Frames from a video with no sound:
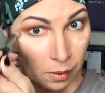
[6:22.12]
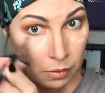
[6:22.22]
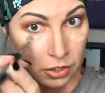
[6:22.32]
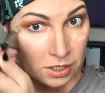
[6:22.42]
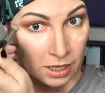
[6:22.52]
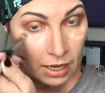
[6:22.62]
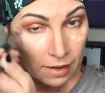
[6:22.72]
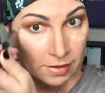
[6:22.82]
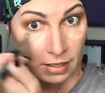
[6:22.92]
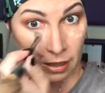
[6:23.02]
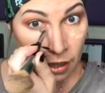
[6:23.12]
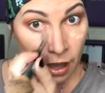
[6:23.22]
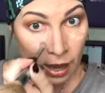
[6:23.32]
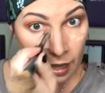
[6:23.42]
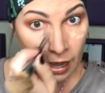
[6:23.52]
Which is going to give us a little
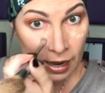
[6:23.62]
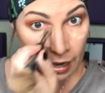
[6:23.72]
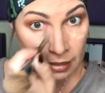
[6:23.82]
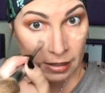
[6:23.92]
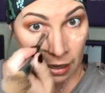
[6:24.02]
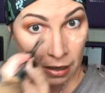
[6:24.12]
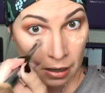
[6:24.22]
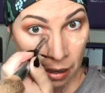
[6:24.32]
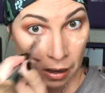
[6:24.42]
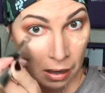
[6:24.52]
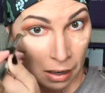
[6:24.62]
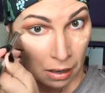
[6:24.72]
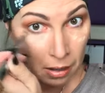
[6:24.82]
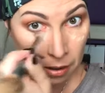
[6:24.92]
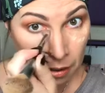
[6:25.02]
highlight.
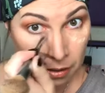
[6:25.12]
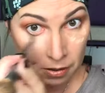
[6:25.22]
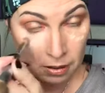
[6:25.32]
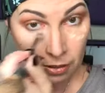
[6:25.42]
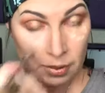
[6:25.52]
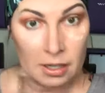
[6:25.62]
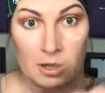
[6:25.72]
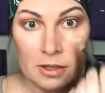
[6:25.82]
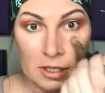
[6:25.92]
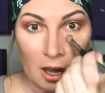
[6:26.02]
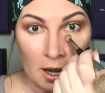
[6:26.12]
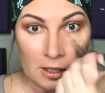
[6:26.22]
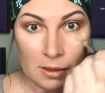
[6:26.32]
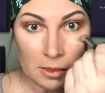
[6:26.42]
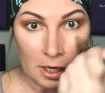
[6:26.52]
Get rid of those
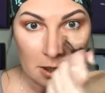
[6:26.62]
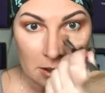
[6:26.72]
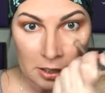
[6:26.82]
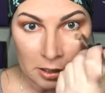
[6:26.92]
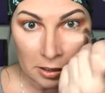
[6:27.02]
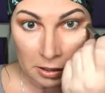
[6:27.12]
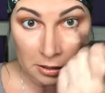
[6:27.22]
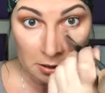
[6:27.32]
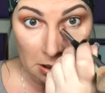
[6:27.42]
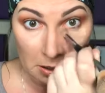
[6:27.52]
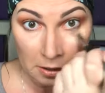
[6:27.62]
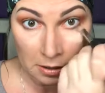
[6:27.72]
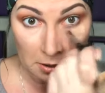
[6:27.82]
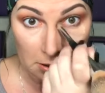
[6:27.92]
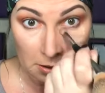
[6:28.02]
awesome dark circles,
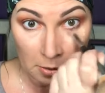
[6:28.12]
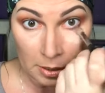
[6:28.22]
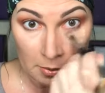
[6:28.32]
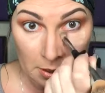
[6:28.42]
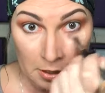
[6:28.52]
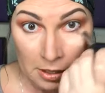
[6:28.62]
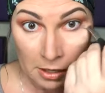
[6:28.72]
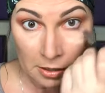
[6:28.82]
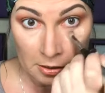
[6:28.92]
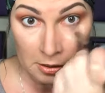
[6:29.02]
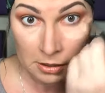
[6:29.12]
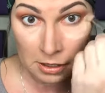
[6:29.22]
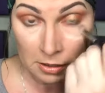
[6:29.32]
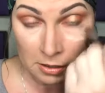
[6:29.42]
because nobody wants those.